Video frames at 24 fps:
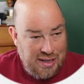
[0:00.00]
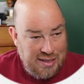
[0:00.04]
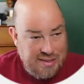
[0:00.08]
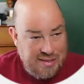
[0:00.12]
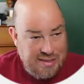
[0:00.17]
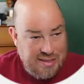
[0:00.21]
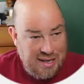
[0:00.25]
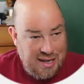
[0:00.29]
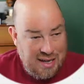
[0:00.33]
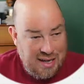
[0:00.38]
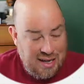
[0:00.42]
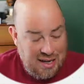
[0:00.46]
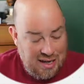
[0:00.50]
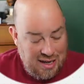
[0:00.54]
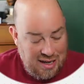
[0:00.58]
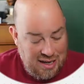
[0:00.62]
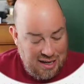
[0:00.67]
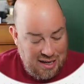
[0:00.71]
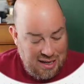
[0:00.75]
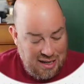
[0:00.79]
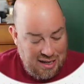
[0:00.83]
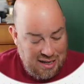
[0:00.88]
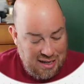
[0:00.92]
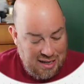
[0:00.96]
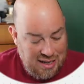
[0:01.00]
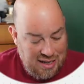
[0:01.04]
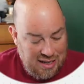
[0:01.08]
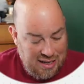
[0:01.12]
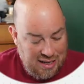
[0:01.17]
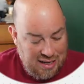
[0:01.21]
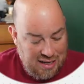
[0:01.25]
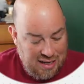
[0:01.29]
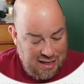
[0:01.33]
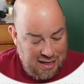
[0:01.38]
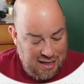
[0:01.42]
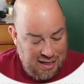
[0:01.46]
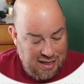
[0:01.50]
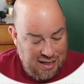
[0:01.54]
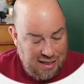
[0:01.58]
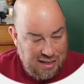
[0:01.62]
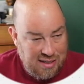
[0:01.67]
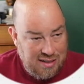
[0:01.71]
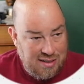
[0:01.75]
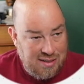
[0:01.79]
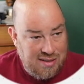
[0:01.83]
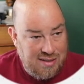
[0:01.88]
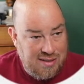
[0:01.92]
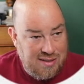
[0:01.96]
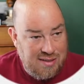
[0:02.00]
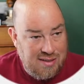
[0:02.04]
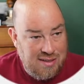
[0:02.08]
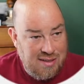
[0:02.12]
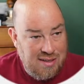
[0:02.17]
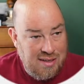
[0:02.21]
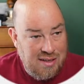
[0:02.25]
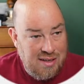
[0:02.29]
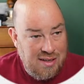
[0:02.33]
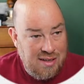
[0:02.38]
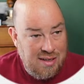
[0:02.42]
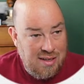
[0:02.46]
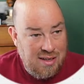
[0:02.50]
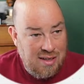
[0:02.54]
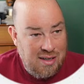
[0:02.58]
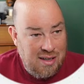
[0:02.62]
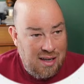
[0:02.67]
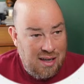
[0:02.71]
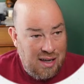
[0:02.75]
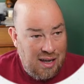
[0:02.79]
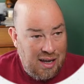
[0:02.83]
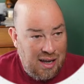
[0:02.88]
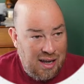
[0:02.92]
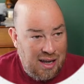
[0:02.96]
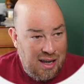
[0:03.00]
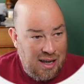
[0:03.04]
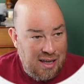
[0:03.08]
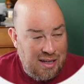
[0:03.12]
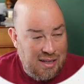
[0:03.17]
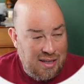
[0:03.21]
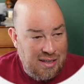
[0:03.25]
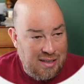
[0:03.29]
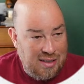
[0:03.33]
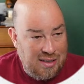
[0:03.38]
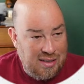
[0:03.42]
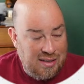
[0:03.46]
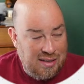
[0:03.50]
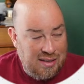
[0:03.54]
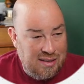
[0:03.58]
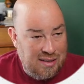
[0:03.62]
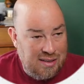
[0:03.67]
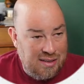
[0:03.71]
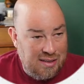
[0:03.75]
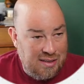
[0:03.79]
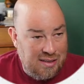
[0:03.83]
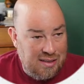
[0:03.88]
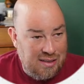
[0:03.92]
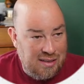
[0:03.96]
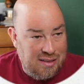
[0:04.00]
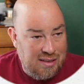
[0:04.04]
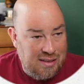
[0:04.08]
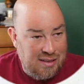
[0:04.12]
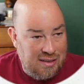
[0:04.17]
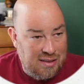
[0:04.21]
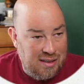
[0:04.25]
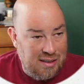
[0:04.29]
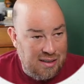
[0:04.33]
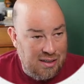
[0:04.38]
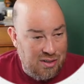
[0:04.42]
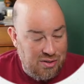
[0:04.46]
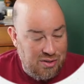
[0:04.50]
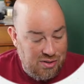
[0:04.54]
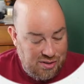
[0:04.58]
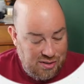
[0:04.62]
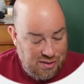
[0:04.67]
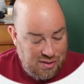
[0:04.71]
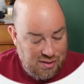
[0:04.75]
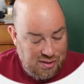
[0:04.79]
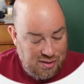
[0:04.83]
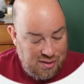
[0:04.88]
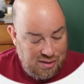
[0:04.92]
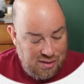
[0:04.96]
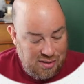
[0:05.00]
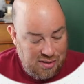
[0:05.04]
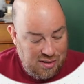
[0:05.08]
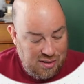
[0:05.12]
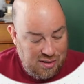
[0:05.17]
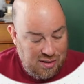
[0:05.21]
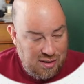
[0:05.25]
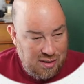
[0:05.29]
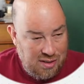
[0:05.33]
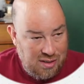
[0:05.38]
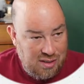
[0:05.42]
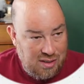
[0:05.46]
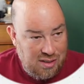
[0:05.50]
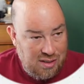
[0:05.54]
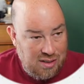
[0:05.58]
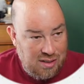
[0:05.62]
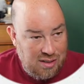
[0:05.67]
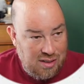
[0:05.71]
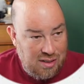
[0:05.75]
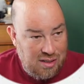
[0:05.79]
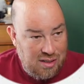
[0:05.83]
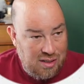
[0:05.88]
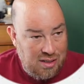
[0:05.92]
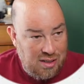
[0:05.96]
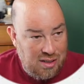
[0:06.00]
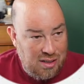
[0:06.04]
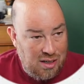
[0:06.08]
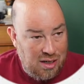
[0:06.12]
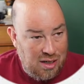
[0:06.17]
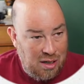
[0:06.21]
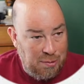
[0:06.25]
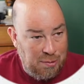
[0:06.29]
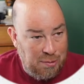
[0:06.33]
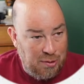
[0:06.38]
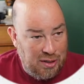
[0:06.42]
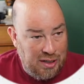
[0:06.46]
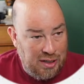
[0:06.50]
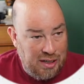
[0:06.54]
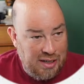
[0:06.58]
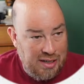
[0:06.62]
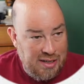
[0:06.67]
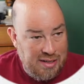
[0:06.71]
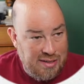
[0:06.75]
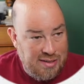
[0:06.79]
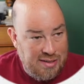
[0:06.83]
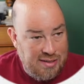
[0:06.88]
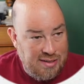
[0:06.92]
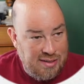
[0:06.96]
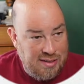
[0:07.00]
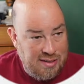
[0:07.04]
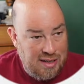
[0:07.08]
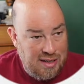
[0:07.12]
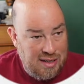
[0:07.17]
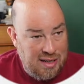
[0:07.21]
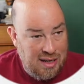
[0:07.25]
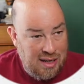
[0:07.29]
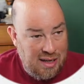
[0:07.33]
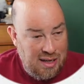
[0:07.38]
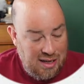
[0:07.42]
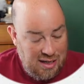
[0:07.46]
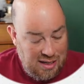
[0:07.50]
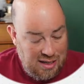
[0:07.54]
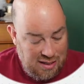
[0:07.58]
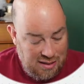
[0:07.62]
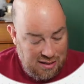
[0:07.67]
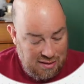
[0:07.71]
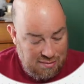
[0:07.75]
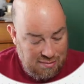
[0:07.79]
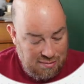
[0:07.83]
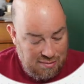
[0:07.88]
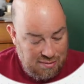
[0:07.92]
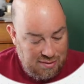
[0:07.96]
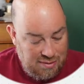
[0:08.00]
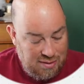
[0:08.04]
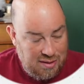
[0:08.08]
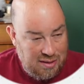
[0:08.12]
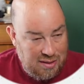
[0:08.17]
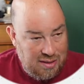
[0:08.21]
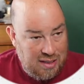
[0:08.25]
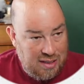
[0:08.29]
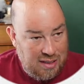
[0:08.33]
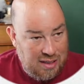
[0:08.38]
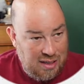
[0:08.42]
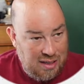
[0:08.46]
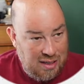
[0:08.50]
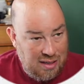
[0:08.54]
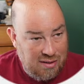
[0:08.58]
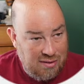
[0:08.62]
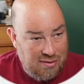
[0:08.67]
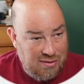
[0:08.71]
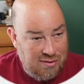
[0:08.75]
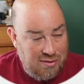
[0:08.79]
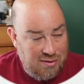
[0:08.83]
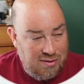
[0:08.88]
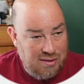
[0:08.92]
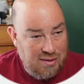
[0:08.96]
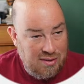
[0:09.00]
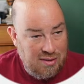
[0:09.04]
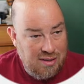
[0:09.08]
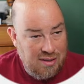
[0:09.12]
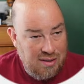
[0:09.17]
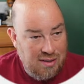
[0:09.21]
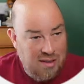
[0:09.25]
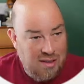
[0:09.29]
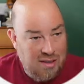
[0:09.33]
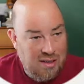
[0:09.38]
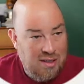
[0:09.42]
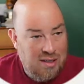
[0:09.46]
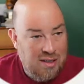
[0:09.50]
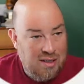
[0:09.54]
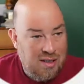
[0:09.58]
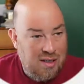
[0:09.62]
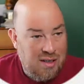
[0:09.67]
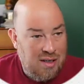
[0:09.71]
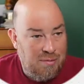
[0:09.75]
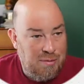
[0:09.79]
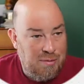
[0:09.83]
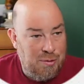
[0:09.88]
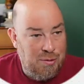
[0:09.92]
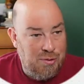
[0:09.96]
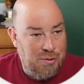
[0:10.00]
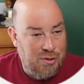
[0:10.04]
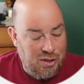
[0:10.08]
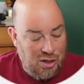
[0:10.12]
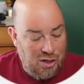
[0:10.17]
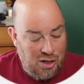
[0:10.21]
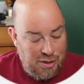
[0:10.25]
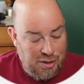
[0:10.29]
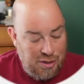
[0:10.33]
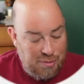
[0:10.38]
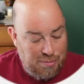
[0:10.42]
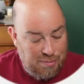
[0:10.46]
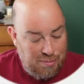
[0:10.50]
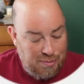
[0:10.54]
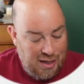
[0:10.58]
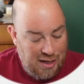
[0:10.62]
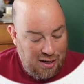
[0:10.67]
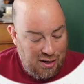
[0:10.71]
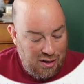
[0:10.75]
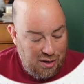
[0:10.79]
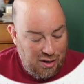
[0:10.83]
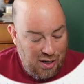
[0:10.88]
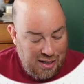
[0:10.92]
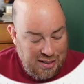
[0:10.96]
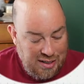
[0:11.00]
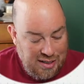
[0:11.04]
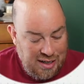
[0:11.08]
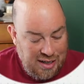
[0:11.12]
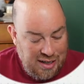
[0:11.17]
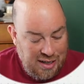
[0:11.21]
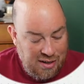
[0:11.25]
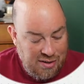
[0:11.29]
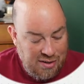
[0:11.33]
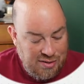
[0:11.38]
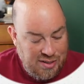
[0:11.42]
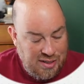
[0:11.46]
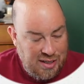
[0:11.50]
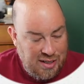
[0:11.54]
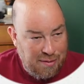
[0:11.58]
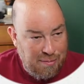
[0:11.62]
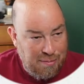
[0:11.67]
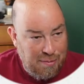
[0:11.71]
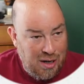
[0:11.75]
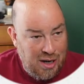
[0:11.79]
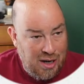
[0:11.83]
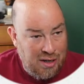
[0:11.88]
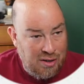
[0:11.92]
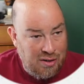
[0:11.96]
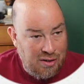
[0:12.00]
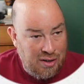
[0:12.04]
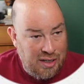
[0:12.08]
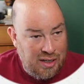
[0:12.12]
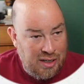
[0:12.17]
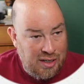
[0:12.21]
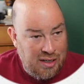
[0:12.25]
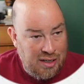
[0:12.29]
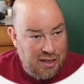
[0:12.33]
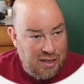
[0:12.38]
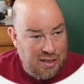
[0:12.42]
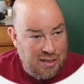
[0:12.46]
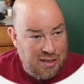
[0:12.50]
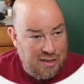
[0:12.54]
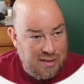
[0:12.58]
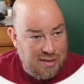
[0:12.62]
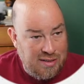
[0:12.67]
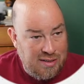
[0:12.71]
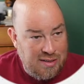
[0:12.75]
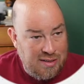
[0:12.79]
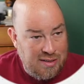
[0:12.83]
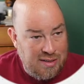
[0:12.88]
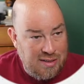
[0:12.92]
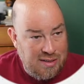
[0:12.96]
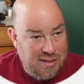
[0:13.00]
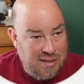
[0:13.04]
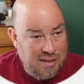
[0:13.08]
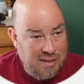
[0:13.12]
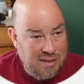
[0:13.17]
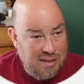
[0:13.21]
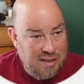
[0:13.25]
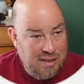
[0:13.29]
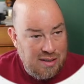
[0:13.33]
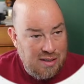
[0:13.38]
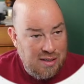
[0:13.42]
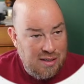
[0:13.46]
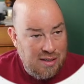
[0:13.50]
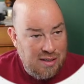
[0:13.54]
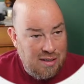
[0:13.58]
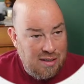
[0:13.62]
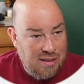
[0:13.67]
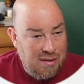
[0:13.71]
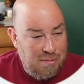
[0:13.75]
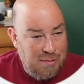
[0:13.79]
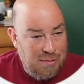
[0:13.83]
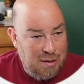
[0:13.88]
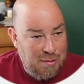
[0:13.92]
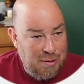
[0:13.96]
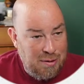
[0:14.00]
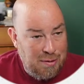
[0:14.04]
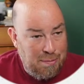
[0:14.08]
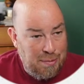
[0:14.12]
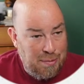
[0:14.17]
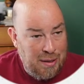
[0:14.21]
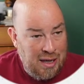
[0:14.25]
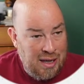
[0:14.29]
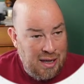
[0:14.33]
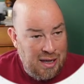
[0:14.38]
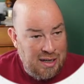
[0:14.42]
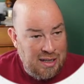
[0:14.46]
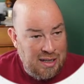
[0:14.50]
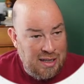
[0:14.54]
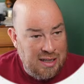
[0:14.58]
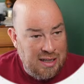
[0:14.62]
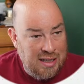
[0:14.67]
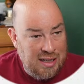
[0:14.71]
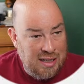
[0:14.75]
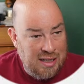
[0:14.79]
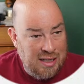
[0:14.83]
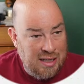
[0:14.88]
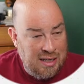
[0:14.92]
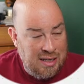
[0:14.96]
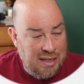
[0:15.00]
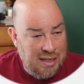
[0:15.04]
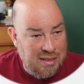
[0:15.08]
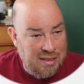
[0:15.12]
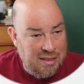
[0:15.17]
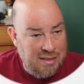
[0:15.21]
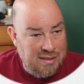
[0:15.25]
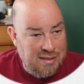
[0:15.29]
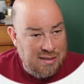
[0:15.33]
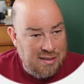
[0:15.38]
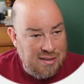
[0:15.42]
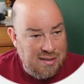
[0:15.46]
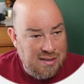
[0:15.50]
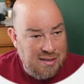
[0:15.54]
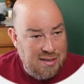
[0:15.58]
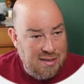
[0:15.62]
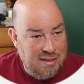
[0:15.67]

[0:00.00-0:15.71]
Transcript: k kings, and there's uppercase K kings. Maybe we call them, I don't know. Here's the thing: minor kings, maybe petty kings,